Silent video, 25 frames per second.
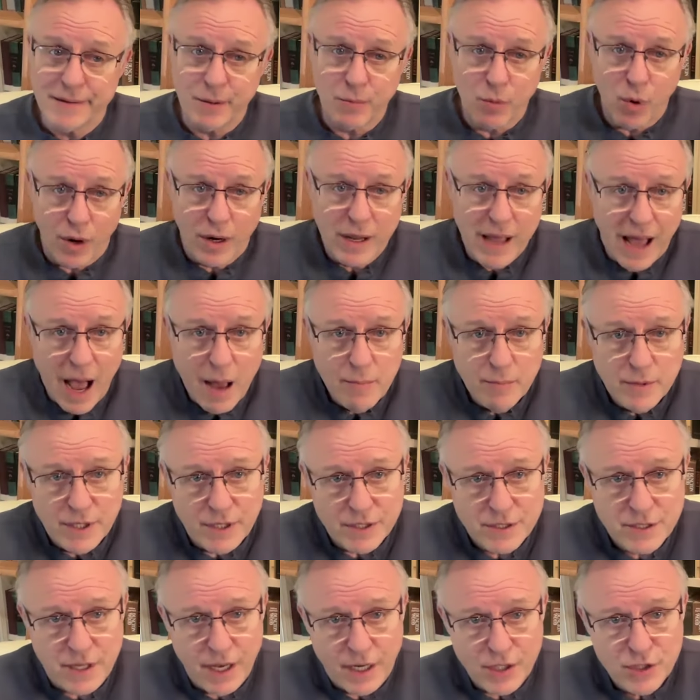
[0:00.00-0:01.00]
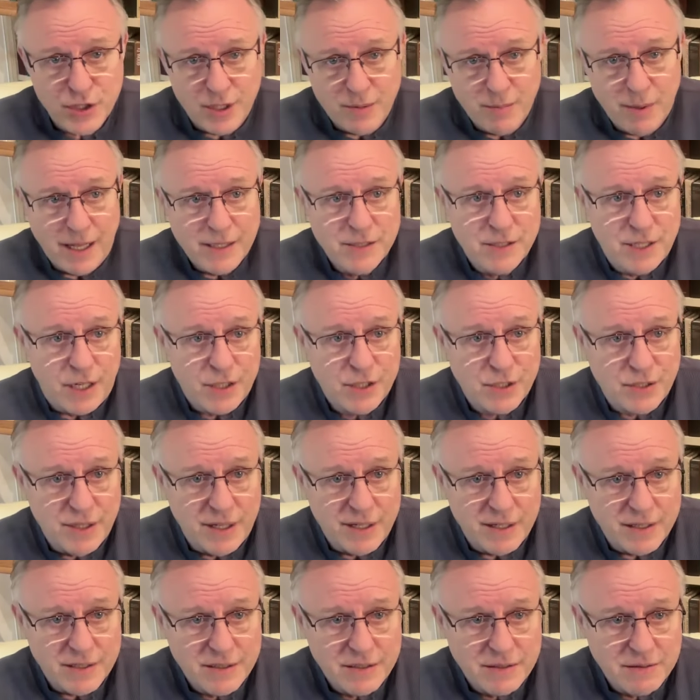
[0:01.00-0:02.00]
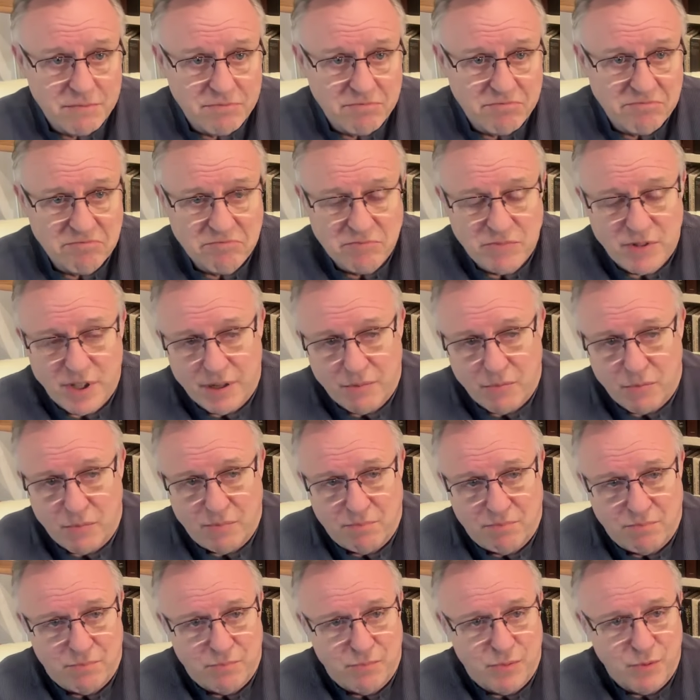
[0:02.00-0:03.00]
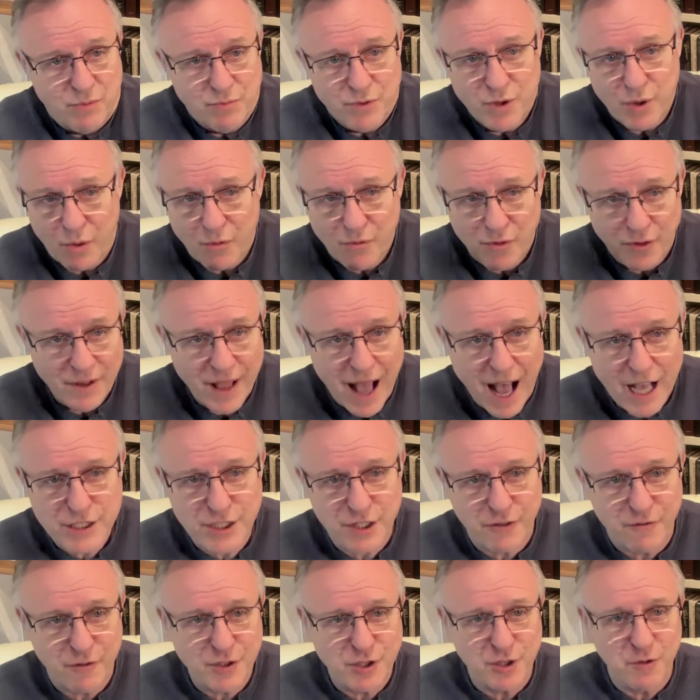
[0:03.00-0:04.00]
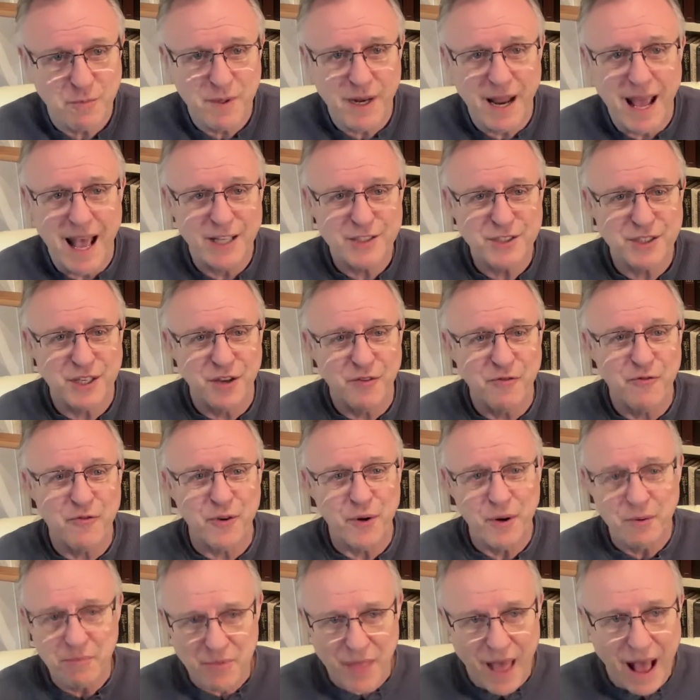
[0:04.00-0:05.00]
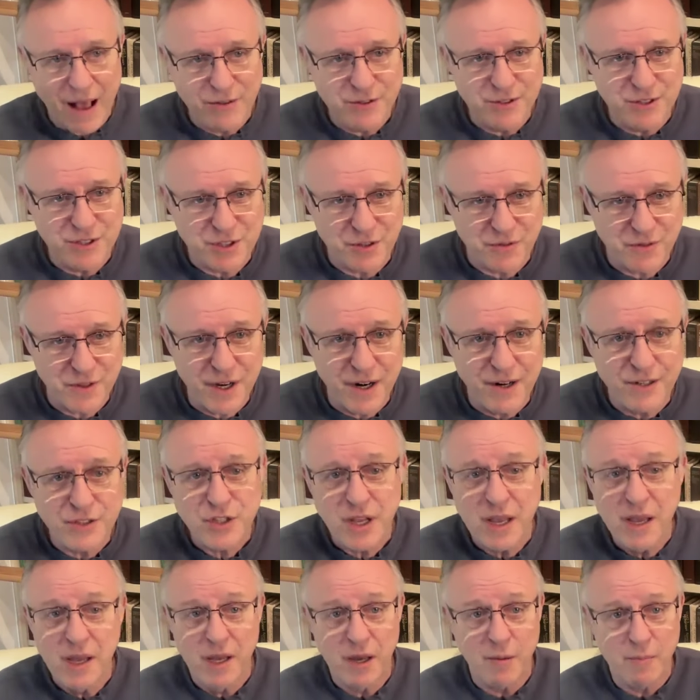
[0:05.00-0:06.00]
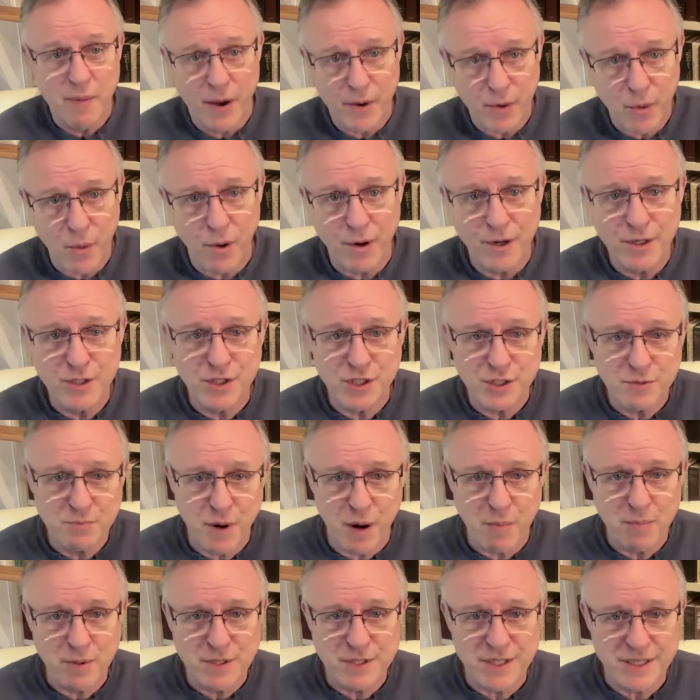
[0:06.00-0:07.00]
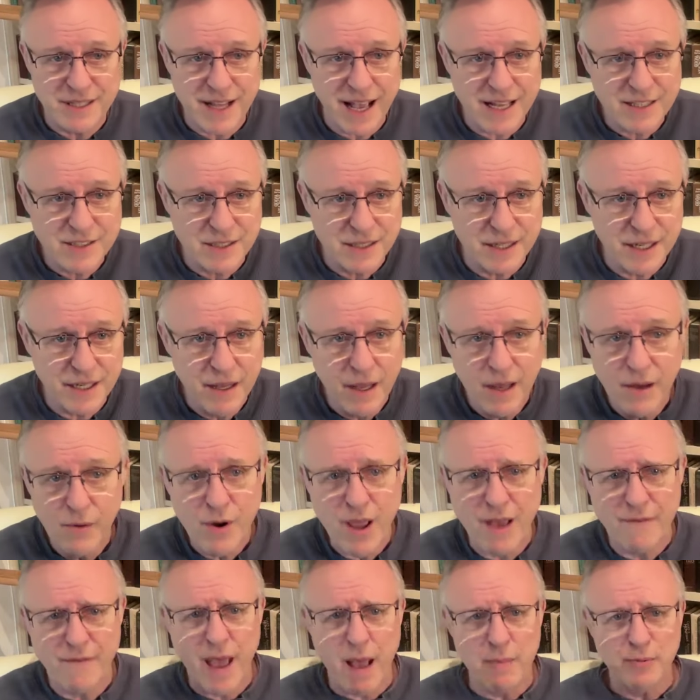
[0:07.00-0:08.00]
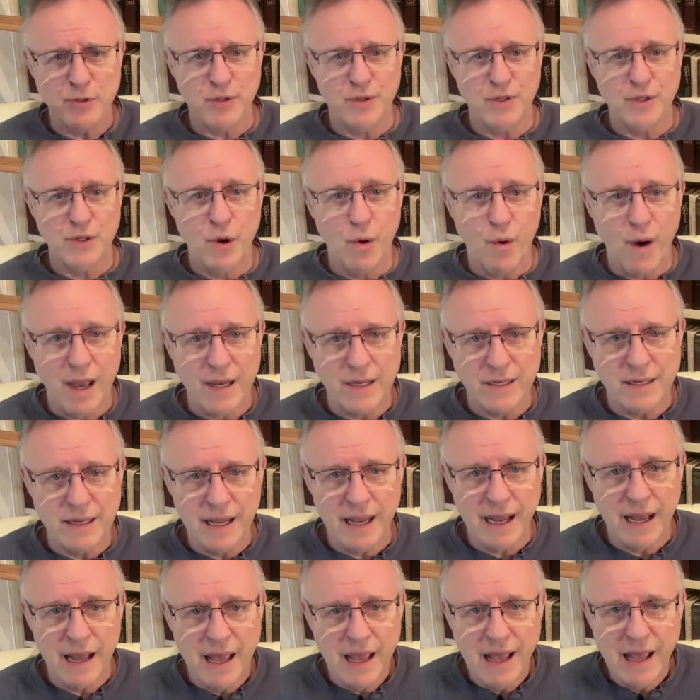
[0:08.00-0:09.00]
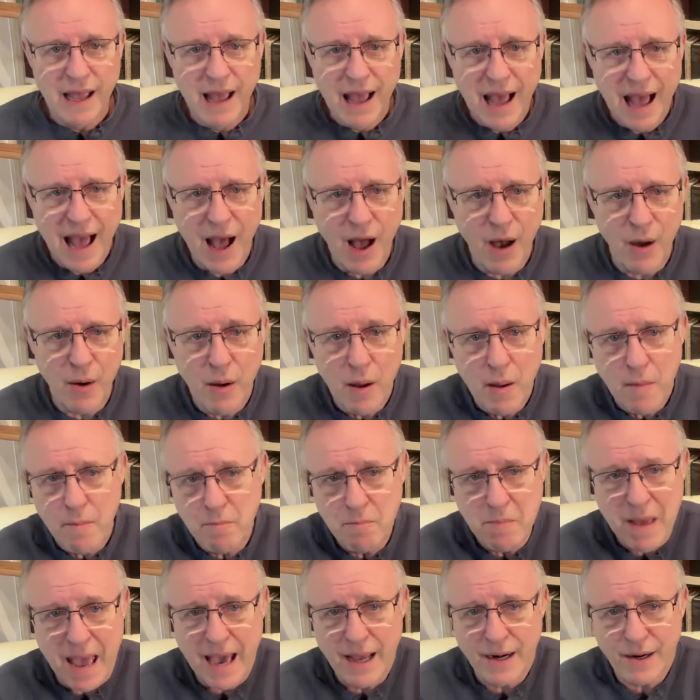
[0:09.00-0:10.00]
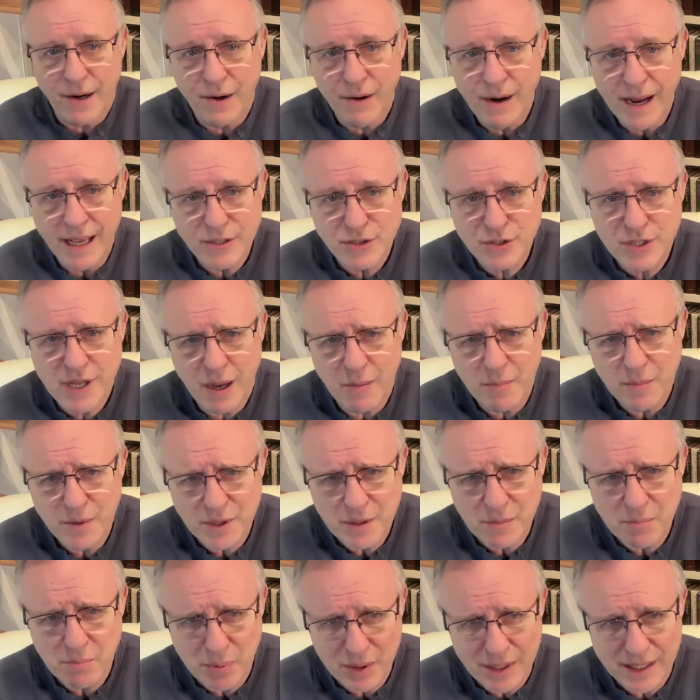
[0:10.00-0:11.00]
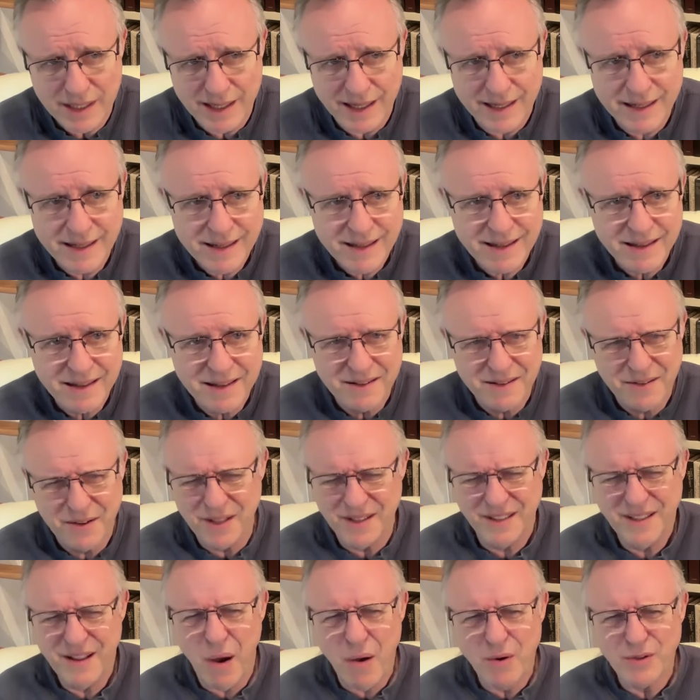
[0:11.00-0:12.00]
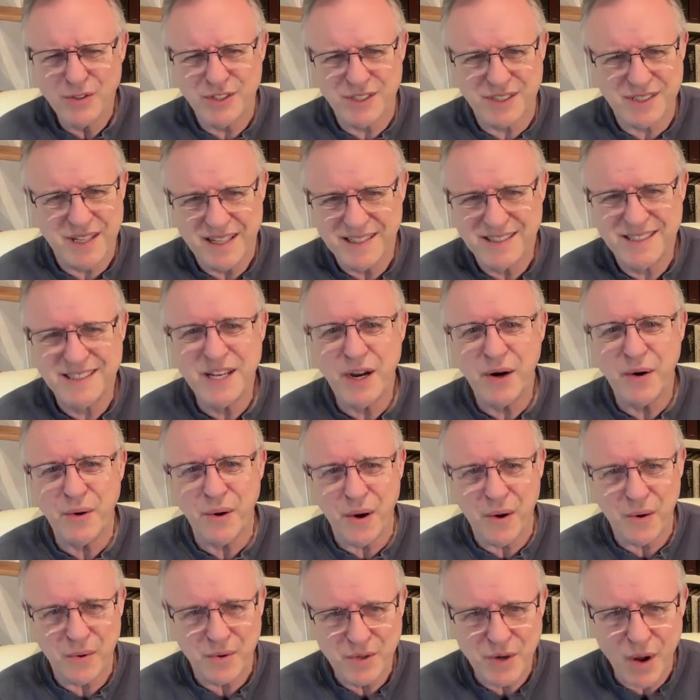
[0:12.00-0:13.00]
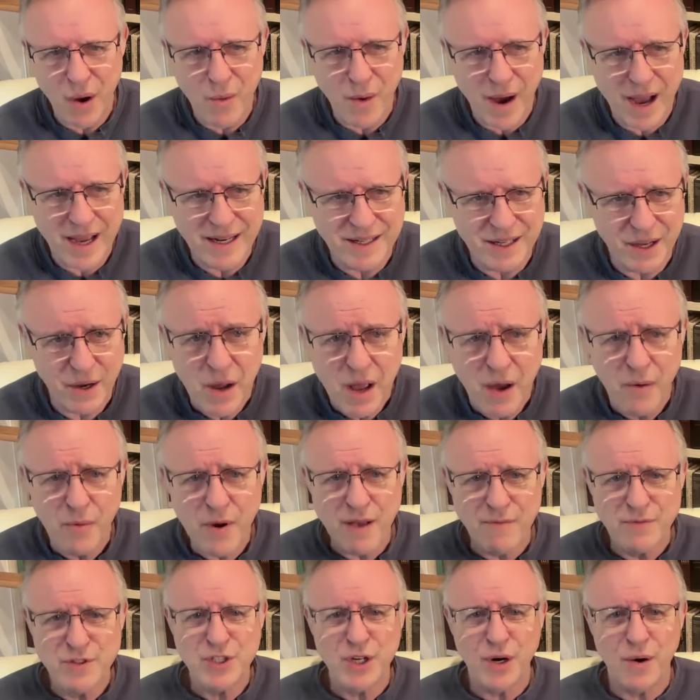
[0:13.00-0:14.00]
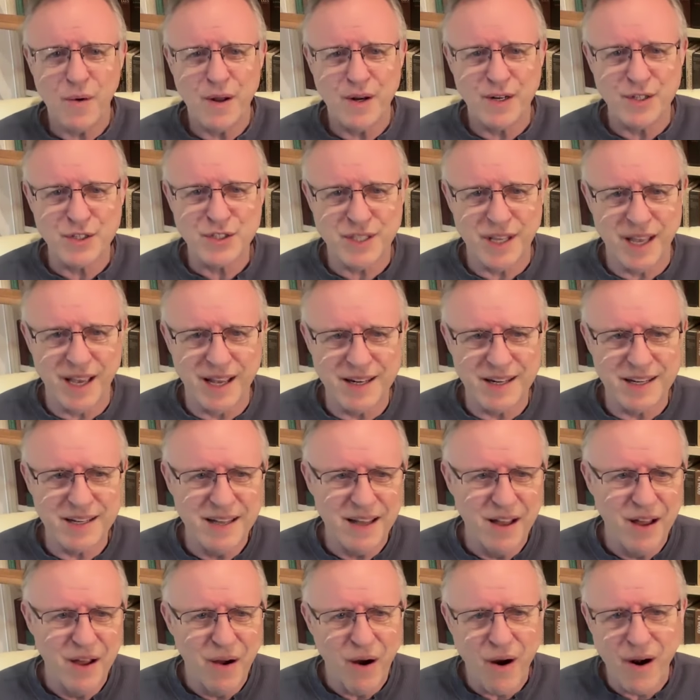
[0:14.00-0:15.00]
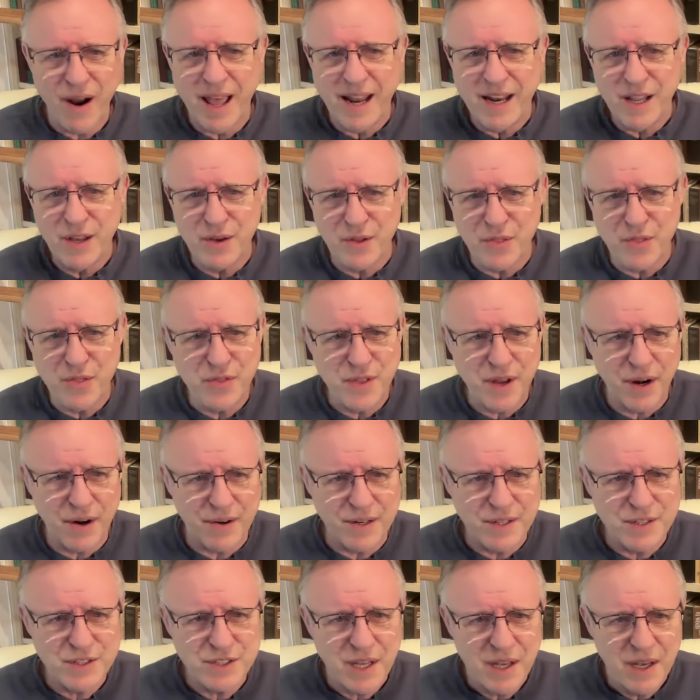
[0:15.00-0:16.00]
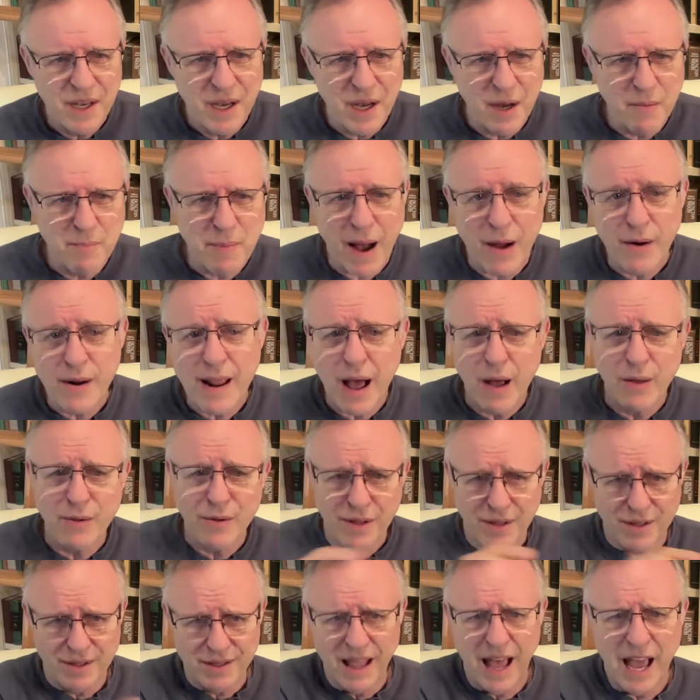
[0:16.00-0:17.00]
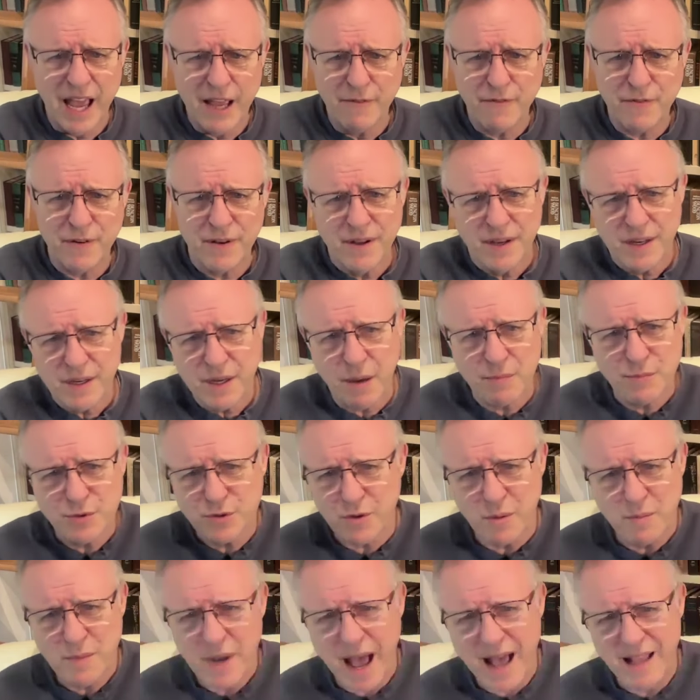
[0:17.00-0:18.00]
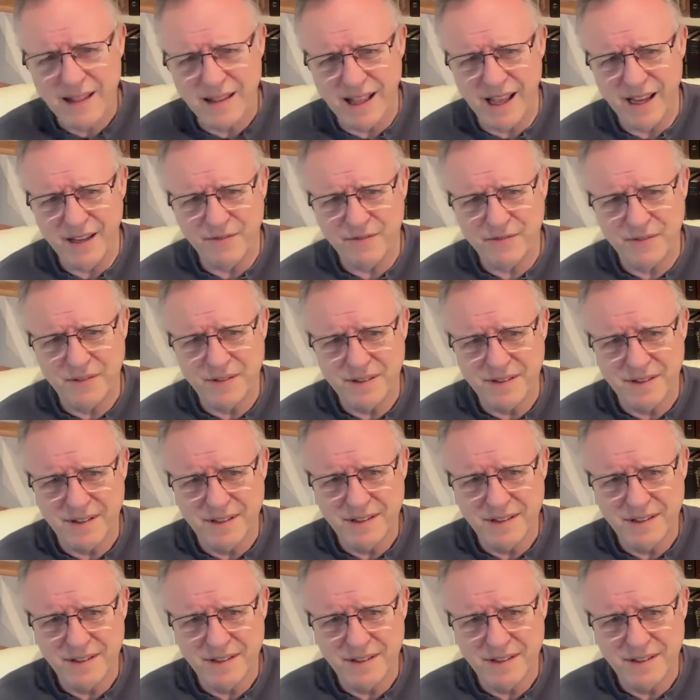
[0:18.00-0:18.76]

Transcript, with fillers: The more common discussion about such things that, you know, philosophers have been asking for thousands of years about origins, purpose, and destiny, we have absolutely no idea how matter has come into being. No idea. We have zero understanding or any good theories about how life comes from non-life.